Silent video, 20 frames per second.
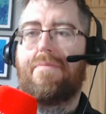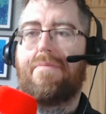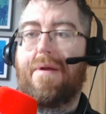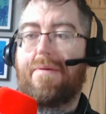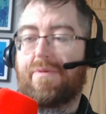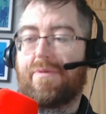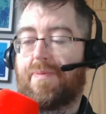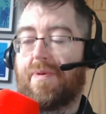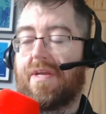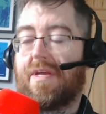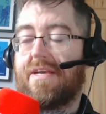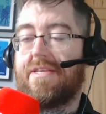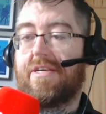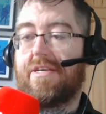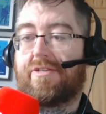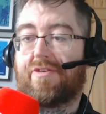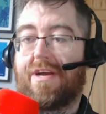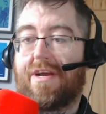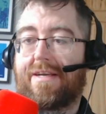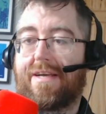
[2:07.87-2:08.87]
perhaps put it in
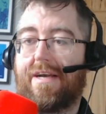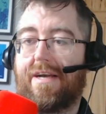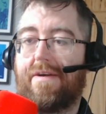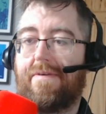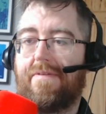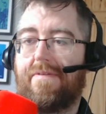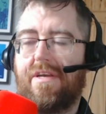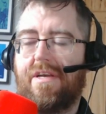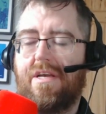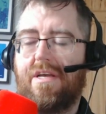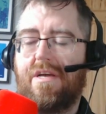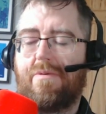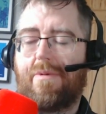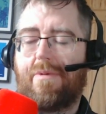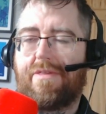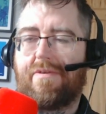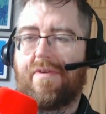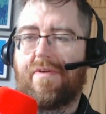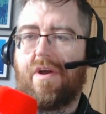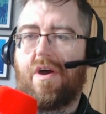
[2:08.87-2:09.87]
your tracker,
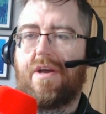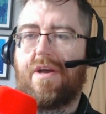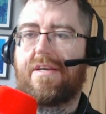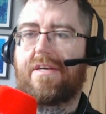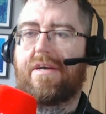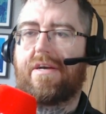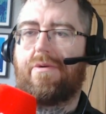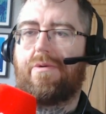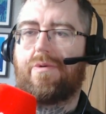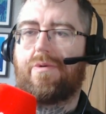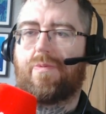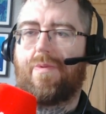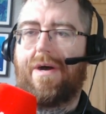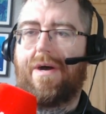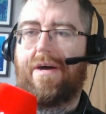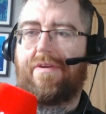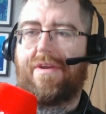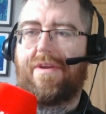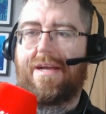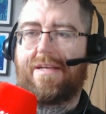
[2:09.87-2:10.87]
whether or not it goes
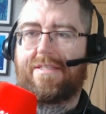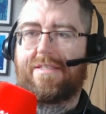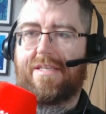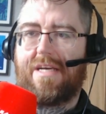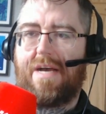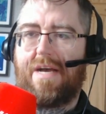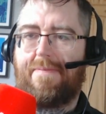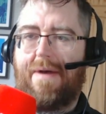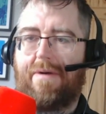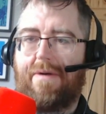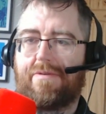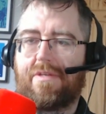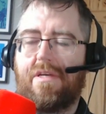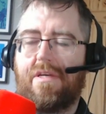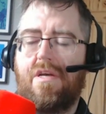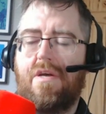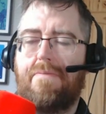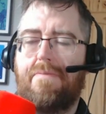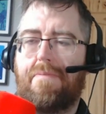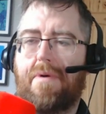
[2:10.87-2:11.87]
well next time out.
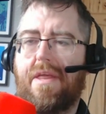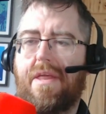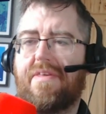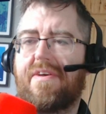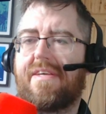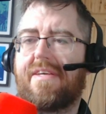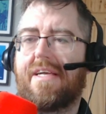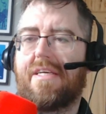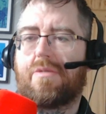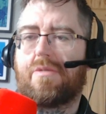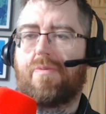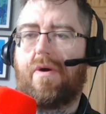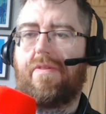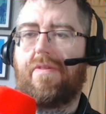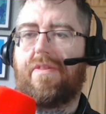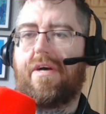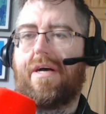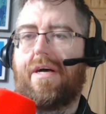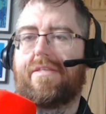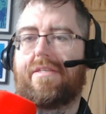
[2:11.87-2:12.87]
But I think it's
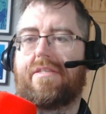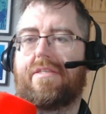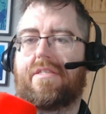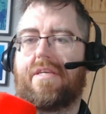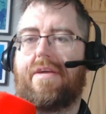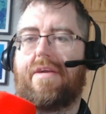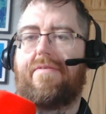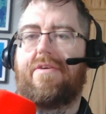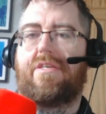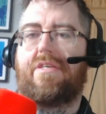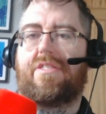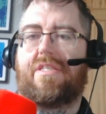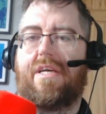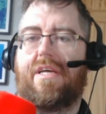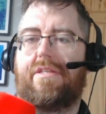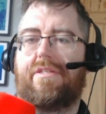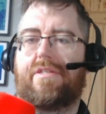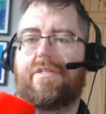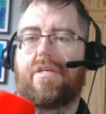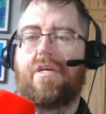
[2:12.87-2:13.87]
one that has a serious
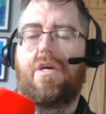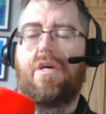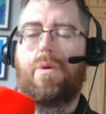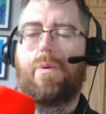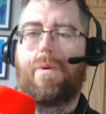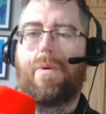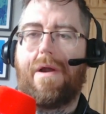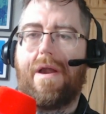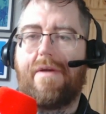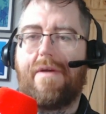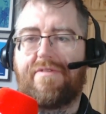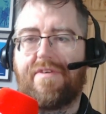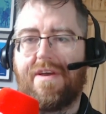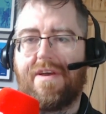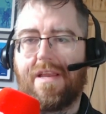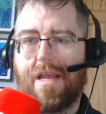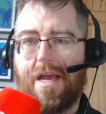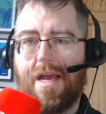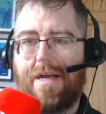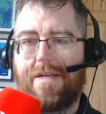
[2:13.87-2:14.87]
chance wherever
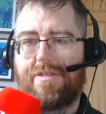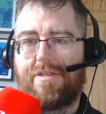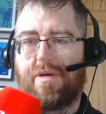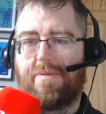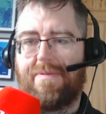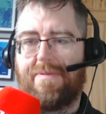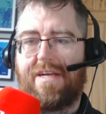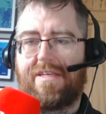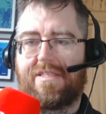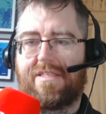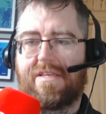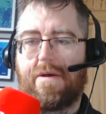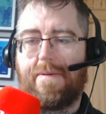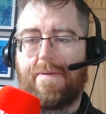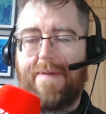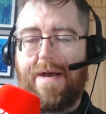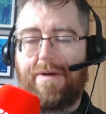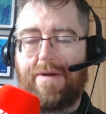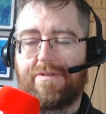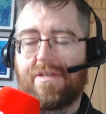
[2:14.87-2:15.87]
it lines up next
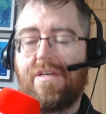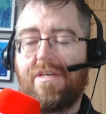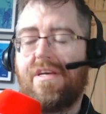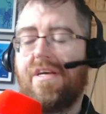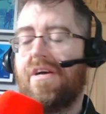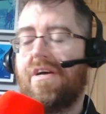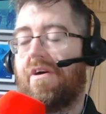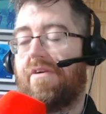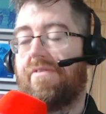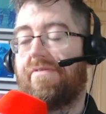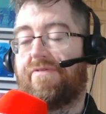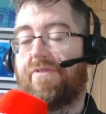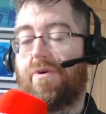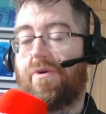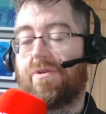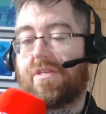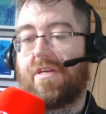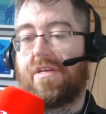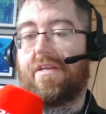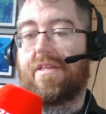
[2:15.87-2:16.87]
time out.
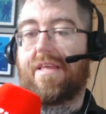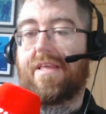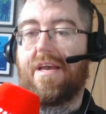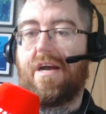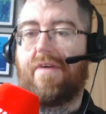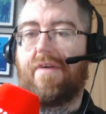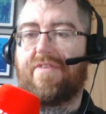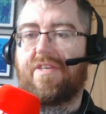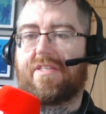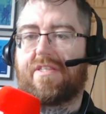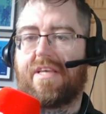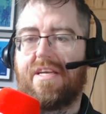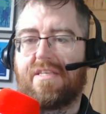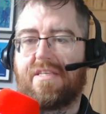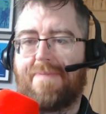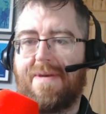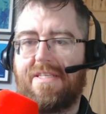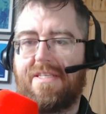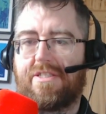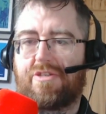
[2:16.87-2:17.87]
Unfortunately, obviously,
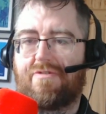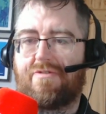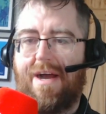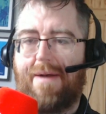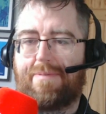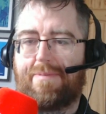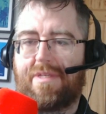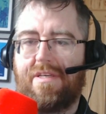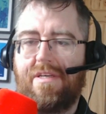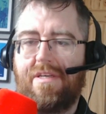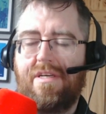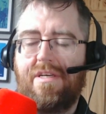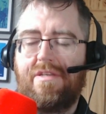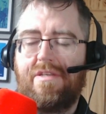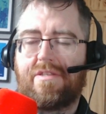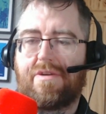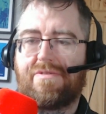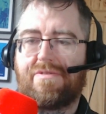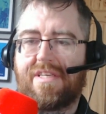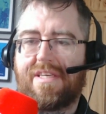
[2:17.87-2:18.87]
it's been scrapped,
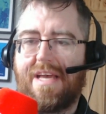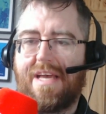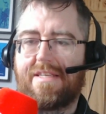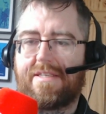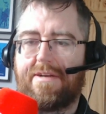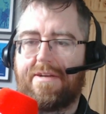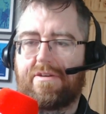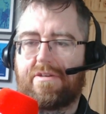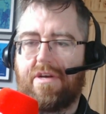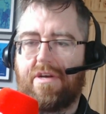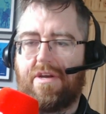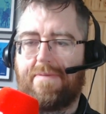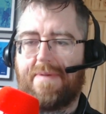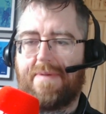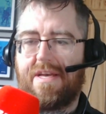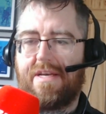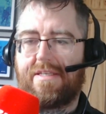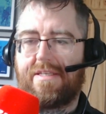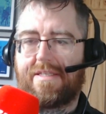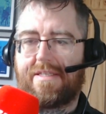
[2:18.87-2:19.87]
so today's not going to
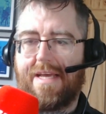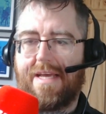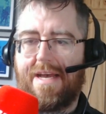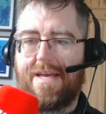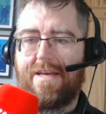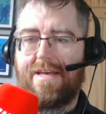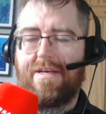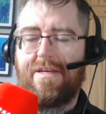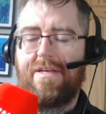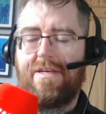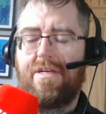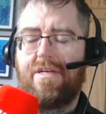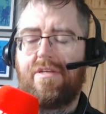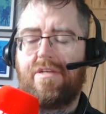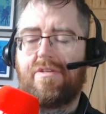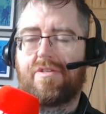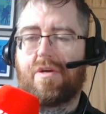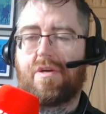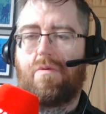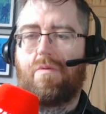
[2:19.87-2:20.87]
be its day.
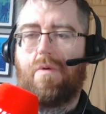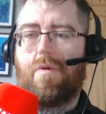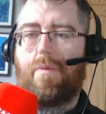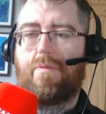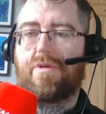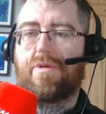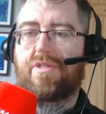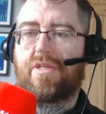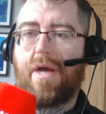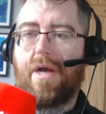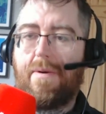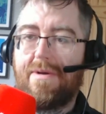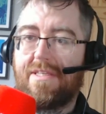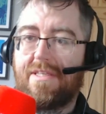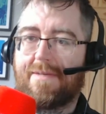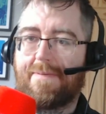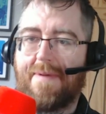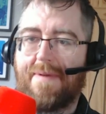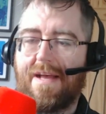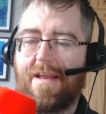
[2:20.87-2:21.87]
So what was
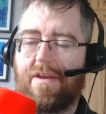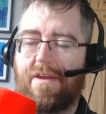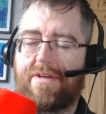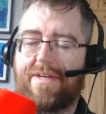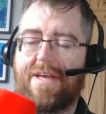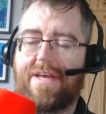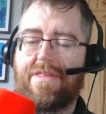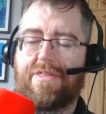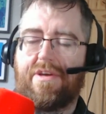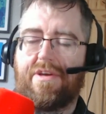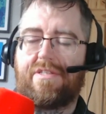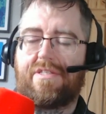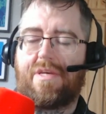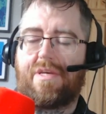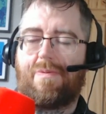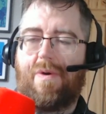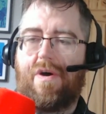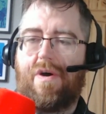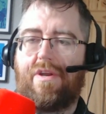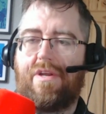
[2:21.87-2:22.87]
going to be a lucky
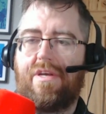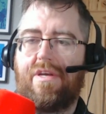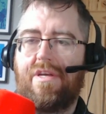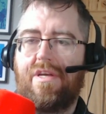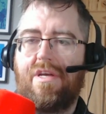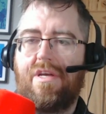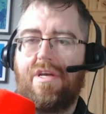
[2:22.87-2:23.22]
31,